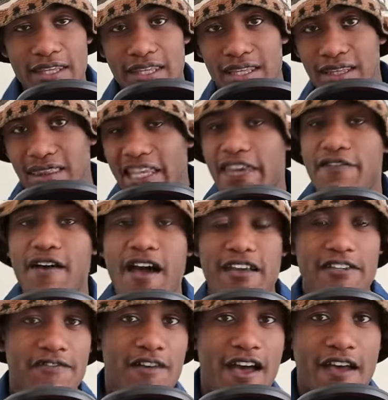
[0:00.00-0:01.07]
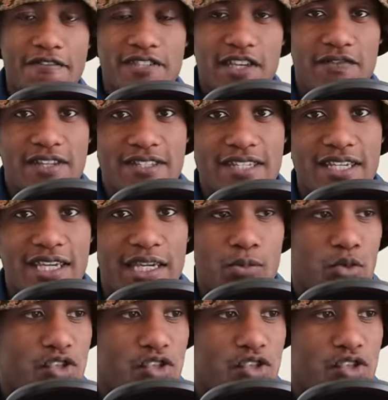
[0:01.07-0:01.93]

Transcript: The Levi's 517,